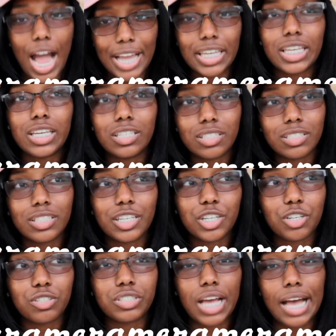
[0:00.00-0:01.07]
I eat
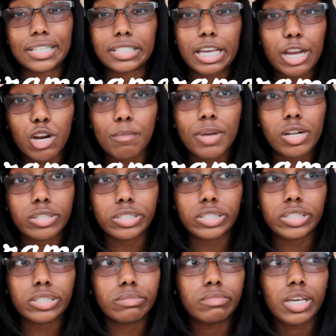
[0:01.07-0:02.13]
Snickers that has caramel in
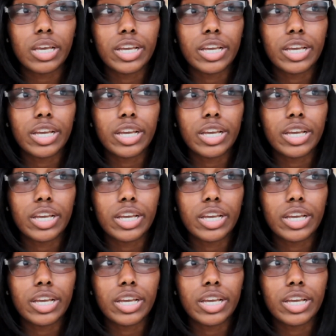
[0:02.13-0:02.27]
it.